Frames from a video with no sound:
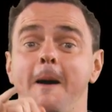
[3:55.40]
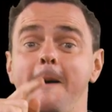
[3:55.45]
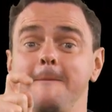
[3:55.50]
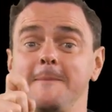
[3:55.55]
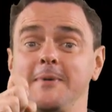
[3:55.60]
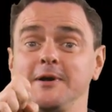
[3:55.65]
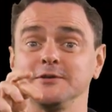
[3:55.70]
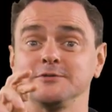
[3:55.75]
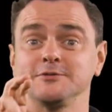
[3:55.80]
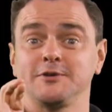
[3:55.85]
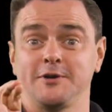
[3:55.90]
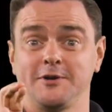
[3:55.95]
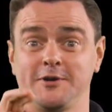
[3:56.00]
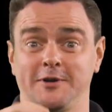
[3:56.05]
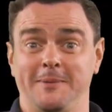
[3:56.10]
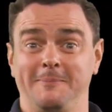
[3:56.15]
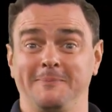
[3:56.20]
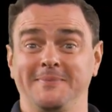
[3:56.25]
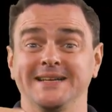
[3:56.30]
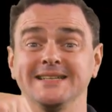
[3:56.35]
travel here,
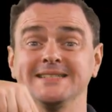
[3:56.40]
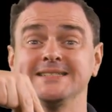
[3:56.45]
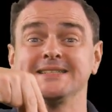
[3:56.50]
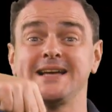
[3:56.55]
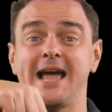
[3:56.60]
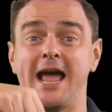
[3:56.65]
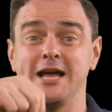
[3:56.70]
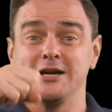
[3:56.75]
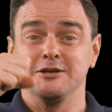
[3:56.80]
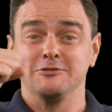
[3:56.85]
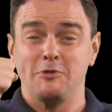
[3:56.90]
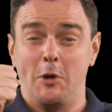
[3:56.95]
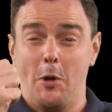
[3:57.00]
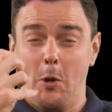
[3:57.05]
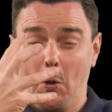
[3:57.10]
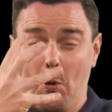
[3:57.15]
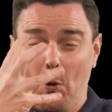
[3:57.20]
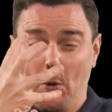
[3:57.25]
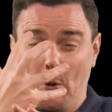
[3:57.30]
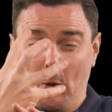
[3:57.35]
its strong gravity
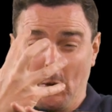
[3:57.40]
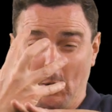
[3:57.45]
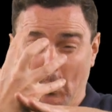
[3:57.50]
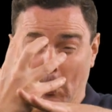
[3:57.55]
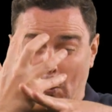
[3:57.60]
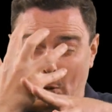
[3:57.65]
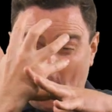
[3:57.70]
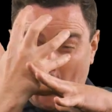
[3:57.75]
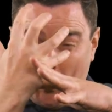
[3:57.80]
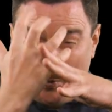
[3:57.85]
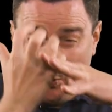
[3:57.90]
would pull me right